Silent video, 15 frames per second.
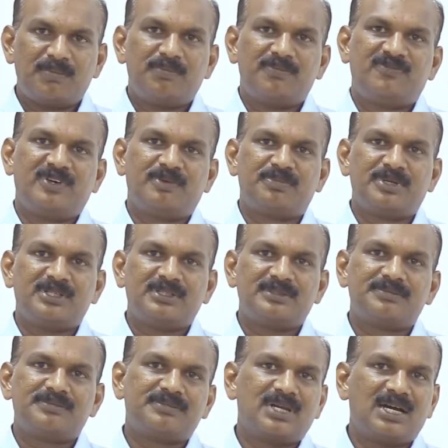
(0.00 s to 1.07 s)
Weber
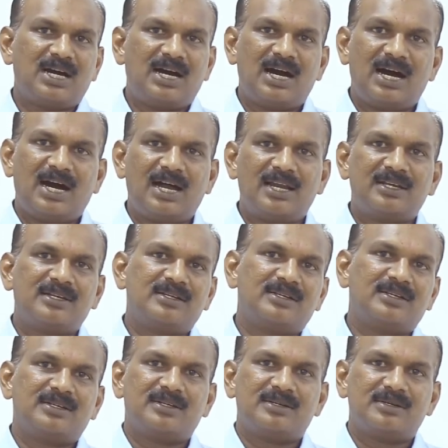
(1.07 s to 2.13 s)
and
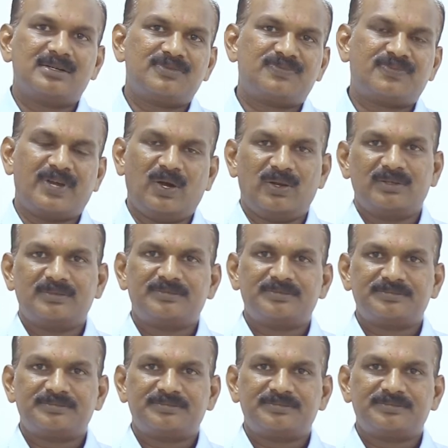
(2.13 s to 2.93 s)
Fayol,